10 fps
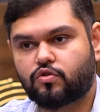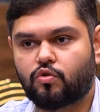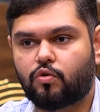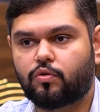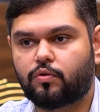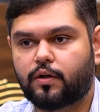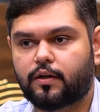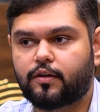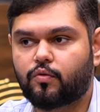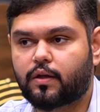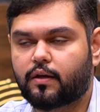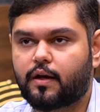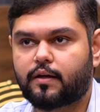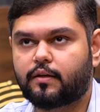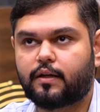So you can get a